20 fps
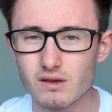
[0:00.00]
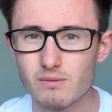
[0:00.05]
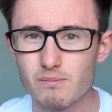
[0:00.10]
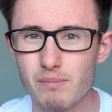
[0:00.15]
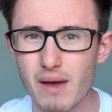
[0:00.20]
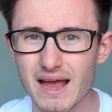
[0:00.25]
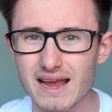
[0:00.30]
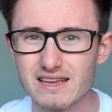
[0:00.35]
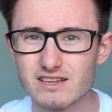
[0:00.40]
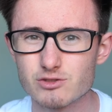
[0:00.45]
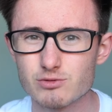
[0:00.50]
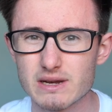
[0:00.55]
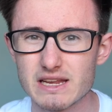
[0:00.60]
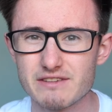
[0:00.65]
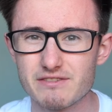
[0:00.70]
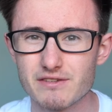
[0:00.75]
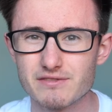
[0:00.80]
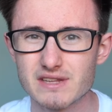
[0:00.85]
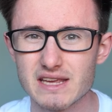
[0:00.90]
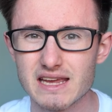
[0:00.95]
And back in
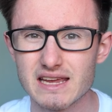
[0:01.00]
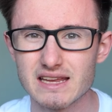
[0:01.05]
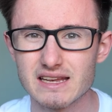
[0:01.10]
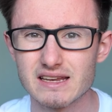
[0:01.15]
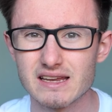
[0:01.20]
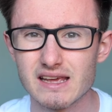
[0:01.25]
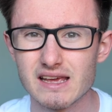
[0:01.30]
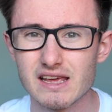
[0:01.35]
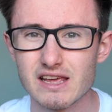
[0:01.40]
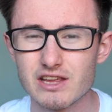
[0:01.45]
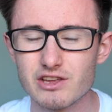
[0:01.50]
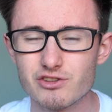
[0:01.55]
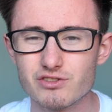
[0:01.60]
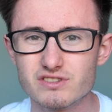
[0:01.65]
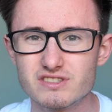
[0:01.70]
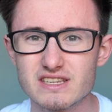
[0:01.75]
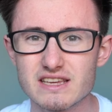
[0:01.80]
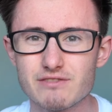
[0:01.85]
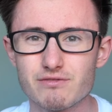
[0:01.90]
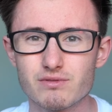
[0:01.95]
2015, you can
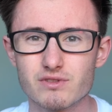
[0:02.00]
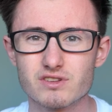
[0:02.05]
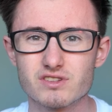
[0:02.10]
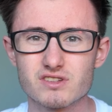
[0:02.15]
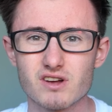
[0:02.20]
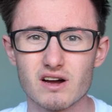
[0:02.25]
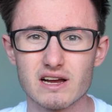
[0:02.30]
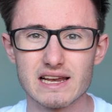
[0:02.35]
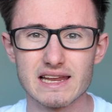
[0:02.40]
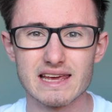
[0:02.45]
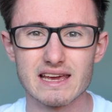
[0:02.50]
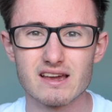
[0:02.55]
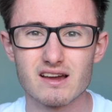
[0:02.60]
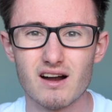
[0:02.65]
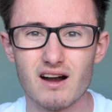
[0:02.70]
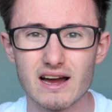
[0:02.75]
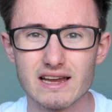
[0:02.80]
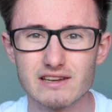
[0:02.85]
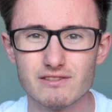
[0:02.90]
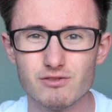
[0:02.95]
see from the styling it
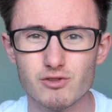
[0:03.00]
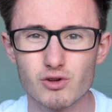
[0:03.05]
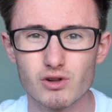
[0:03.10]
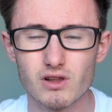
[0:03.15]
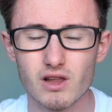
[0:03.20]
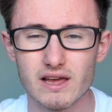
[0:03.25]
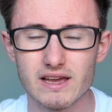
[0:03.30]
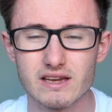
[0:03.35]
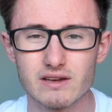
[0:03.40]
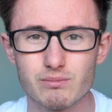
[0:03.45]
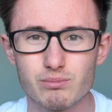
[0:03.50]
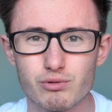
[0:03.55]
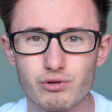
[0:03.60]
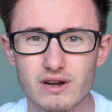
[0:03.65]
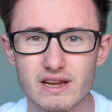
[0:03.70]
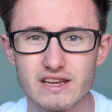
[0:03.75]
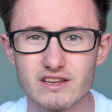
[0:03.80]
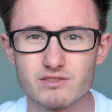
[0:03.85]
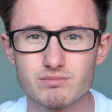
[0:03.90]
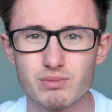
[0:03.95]
kind of looked like a
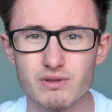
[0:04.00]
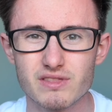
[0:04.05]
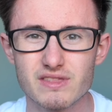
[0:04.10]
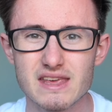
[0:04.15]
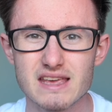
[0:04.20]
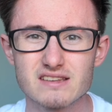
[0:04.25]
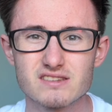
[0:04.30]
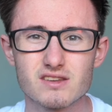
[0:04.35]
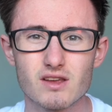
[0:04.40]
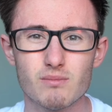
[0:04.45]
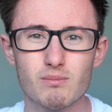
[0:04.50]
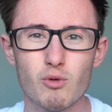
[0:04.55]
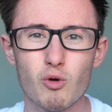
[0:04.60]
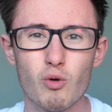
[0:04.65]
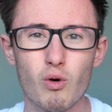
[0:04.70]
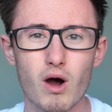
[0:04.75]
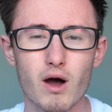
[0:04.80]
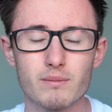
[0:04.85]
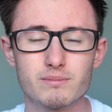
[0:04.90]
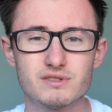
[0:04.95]
Prius, but this
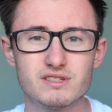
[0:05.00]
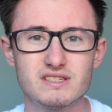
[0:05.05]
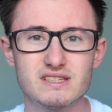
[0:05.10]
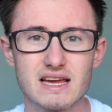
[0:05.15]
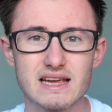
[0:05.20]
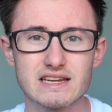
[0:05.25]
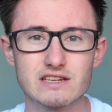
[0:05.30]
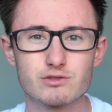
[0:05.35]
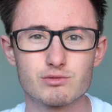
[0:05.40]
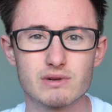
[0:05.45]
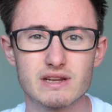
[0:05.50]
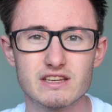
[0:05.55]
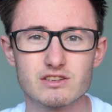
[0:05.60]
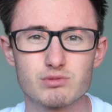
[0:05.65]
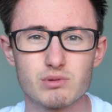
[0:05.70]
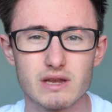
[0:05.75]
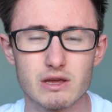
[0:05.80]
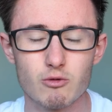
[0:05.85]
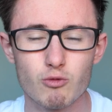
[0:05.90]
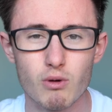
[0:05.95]
more up-to-date
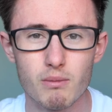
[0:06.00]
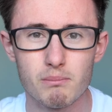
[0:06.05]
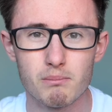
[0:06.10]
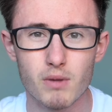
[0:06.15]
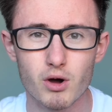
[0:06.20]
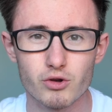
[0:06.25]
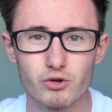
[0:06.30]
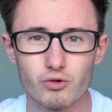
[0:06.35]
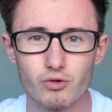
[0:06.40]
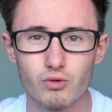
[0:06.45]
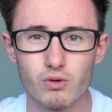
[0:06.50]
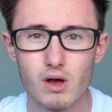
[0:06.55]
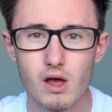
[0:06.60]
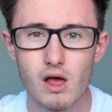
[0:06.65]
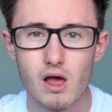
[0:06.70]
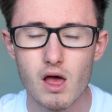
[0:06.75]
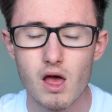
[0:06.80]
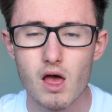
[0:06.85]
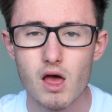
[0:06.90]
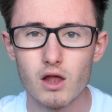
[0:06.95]
2021 model
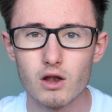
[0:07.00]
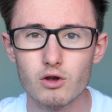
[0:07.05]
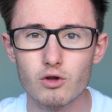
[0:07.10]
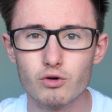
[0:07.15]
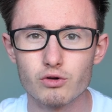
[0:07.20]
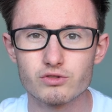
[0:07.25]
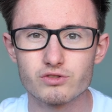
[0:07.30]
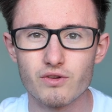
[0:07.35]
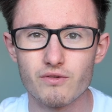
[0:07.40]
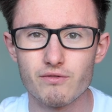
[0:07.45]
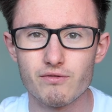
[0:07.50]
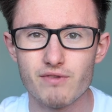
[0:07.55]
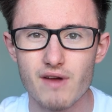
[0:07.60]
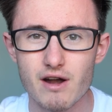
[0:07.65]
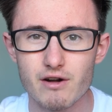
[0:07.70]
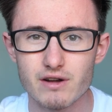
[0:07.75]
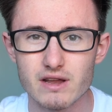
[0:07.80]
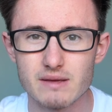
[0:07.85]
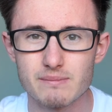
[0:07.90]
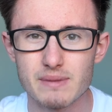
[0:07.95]
looks
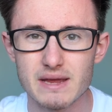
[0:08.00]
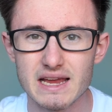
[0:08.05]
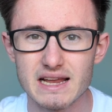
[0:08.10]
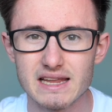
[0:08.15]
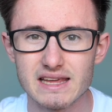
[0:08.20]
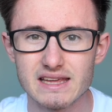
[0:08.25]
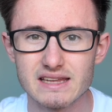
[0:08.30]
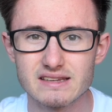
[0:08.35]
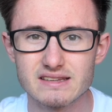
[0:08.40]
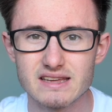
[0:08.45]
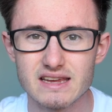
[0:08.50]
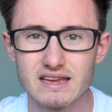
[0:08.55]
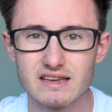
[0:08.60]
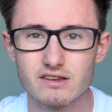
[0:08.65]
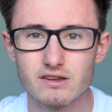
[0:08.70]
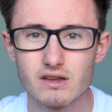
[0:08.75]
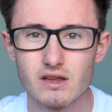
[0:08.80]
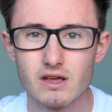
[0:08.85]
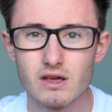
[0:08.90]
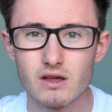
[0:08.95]
very appealing
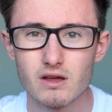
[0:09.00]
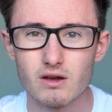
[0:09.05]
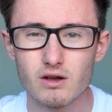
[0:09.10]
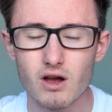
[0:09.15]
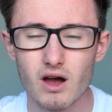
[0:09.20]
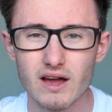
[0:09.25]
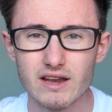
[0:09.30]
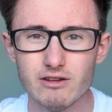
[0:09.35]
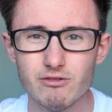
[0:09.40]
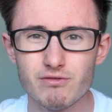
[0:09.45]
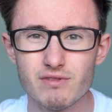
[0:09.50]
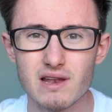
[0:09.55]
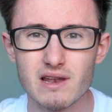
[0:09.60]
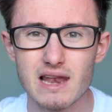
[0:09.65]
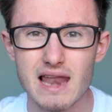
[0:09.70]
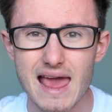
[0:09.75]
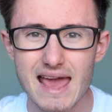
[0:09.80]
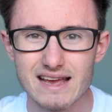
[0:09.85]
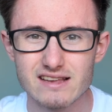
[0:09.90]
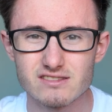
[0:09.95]
indeed, kind of
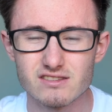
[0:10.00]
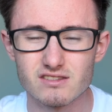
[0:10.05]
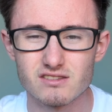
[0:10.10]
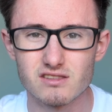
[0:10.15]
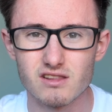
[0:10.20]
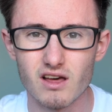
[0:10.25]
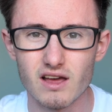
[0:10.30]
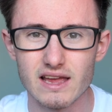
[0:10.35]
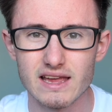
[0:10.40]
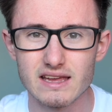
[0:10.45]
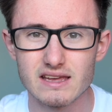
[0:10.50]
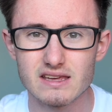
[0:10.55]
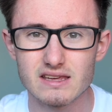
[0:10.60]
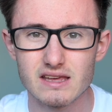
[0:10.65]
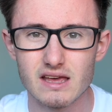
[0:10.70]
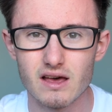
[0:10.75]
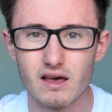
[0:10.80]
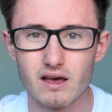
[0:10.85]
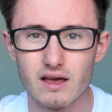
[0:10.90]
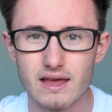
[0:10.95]
Lexus-like
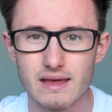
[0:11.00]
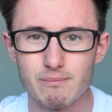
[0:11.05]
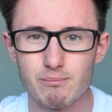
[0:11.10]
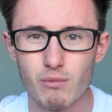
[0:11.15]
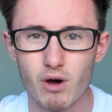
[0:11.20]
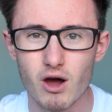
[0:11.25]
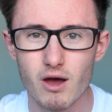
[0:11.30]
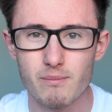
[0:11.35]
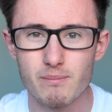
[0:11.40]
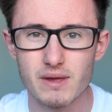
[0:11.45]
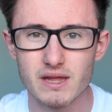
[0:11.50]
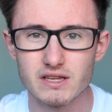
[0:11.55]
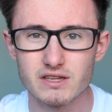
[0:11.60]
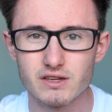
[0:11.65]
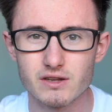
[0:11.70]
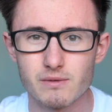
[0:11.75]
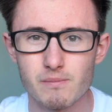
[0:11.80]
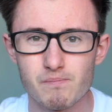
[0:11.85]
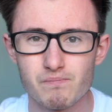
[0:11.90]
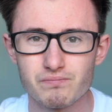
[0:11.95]
in my
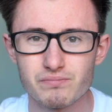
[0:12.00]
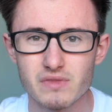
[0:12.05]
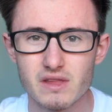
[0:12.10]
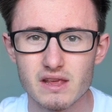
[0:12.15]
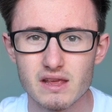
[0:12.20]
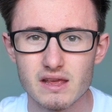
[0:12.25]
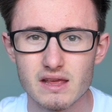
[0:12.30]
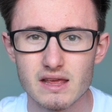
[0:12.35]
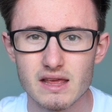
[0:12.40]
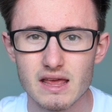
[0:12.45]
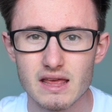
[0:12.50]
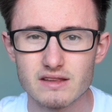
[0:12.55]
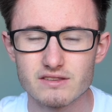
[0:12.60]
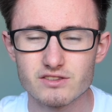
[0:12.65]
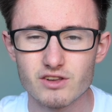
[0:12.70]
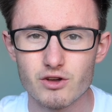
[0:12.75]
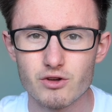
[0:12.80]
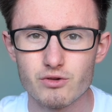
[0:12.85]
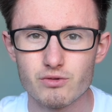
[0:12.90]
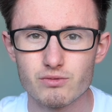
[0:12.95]
opinion.
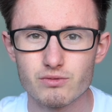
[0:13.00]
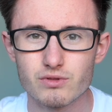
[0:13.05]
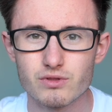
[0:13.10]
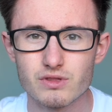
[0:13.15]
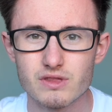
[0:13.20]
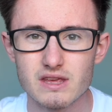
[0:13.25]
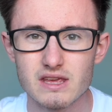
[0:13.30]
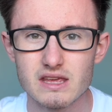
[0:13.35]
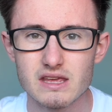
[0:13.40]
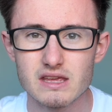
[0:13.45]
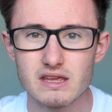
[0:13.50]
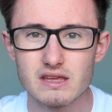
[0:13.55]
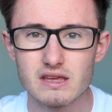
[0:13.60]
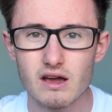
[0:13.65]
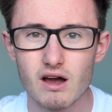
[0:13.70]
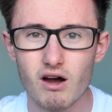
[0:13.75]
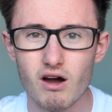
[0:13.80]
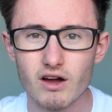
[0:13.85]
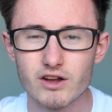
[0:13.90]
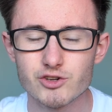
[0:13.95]
So the
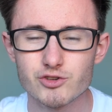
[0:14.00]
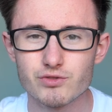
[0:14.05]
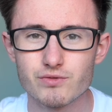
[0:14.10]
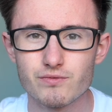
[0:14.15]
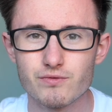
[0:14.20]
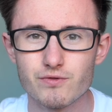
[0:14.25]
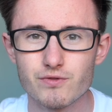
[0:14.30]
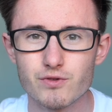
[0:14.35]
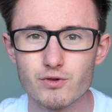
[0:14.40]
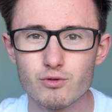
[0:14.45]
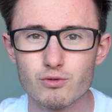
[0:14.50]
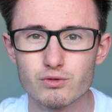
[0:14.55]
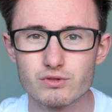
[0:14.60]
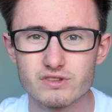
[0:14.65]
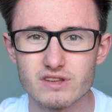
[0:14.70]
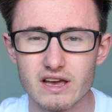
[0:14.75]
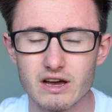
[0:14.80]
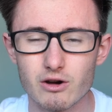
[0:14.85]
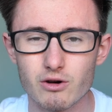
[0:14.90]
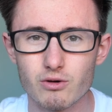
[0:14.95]
hydrogen fuel
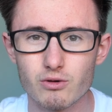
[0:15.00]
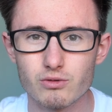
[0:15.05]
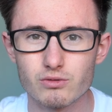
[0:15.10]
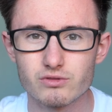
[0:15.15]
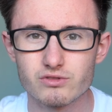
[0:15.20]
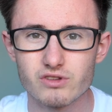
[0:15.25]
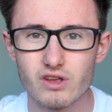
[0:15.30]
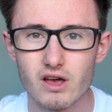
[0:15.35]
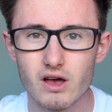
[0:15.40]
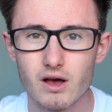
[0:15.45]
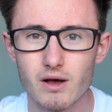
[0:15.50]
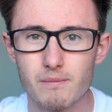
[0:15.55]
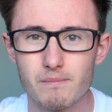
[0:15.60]
cells,